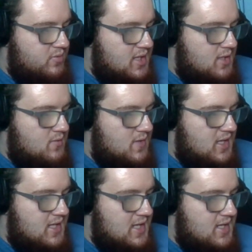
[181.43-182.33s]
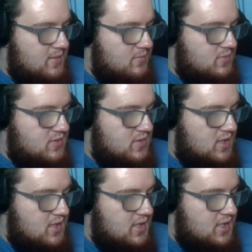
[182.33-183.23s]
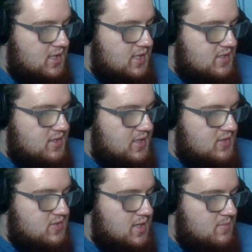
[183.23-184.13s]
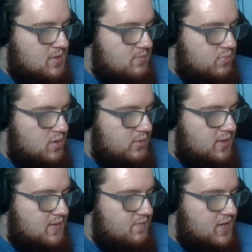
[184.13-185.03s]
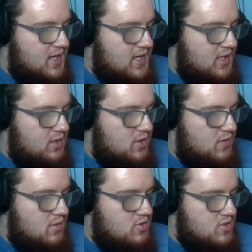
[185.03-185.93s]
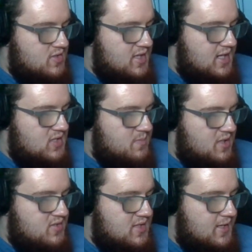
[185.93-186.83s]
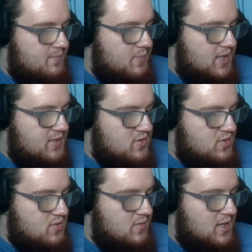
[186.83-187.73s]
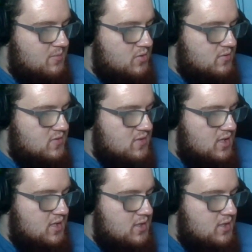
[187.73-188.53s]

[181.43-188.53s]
playing great games. It's an excitement program that encourages Xbox Game Pass subscribers